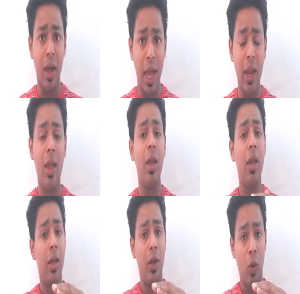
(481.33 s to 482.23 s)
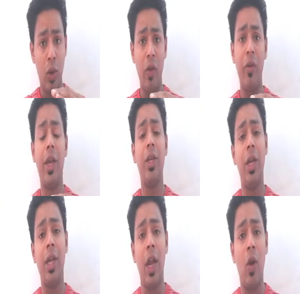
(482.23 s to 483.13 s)
Again,
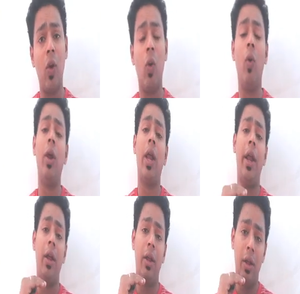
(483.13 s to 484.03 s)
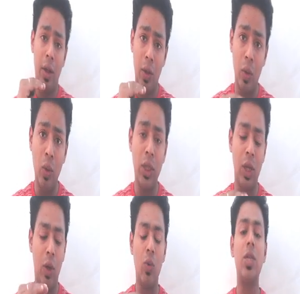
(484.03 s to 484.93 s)
notification cannot override
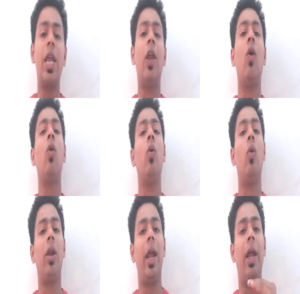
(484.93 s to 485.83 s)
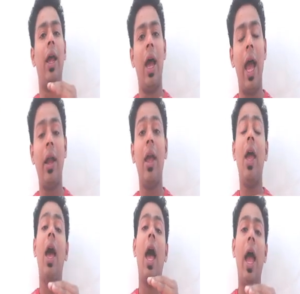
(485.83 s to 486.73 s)
rules, rules cannot override act,
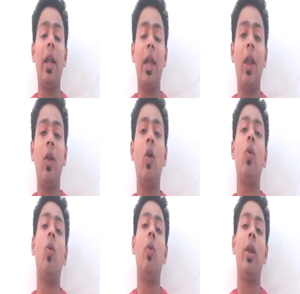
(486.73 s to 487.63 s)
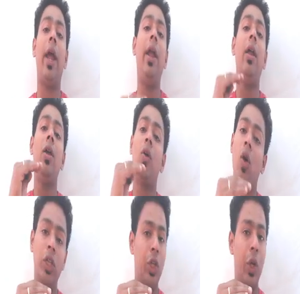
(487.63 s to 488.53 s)
act cannot override
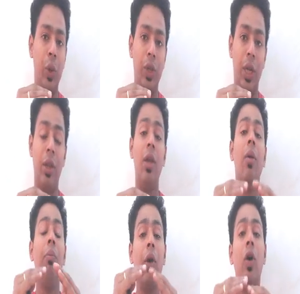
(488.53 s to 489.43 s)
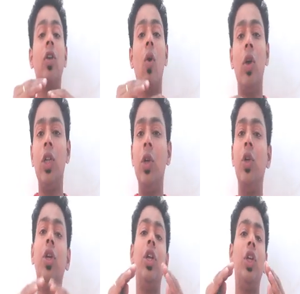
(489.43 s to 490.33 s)
constitution, because
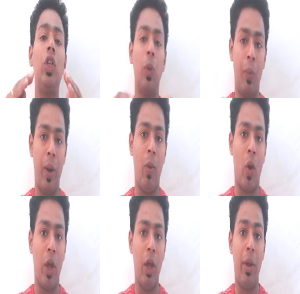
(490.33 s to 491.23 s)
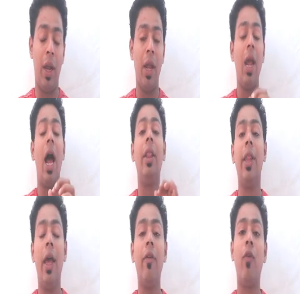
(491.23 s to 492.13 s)
constitution is a supreme document,
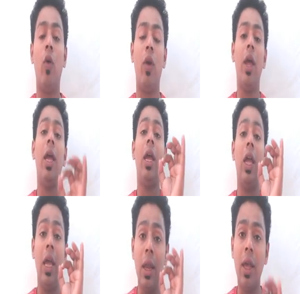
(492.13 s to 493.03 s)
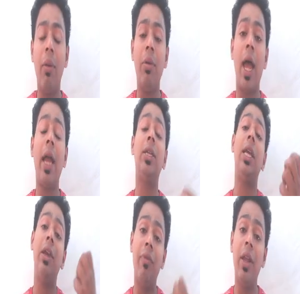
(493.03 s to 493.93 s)
and therefore income
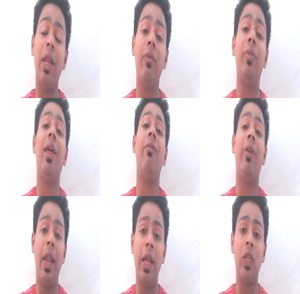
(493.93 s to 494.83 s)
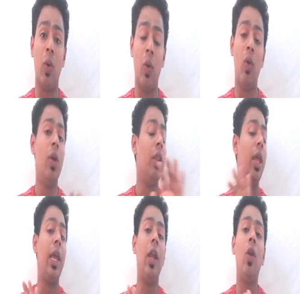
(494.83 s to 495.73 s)
tax, even if they willing so,
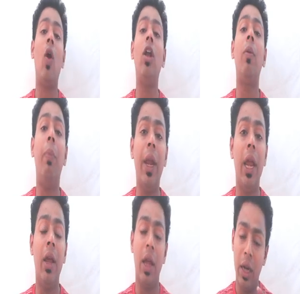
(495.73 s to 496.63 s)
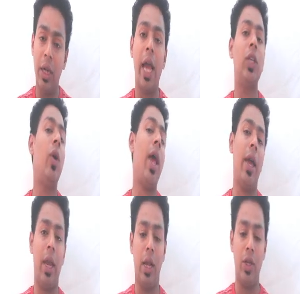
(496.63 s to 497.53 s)
they cannot bring tax on
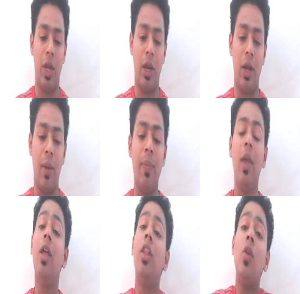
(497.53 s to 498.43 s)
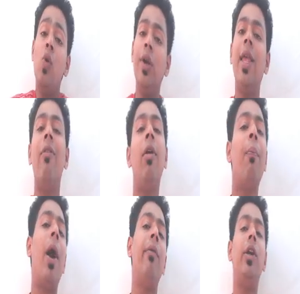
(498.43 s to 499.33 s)
agriculture income. Then who is
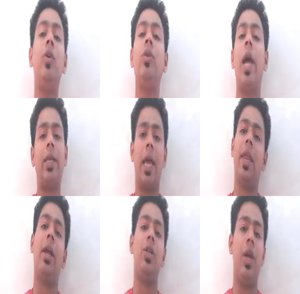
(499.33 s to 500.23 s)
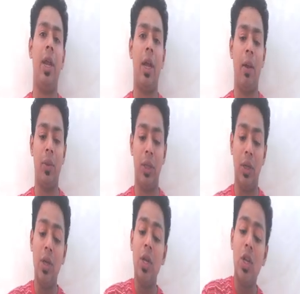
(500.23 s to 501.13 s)
having power to tax agriculture income,
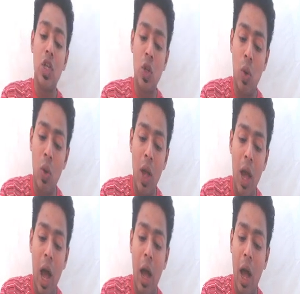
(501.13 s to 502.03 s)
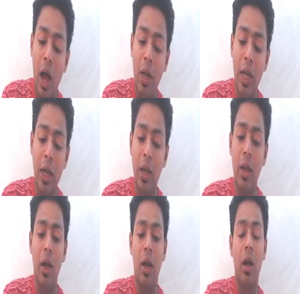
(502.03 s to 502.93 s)
sir? So
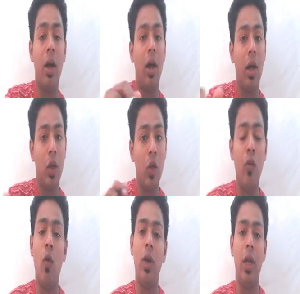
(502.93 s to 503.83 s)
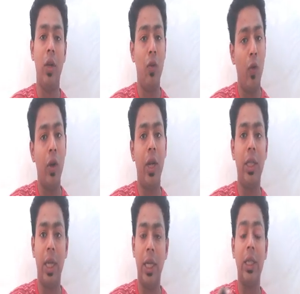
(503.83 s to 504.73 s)
article
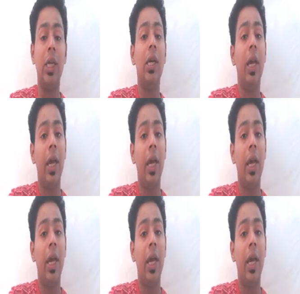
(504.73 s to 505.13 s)
246,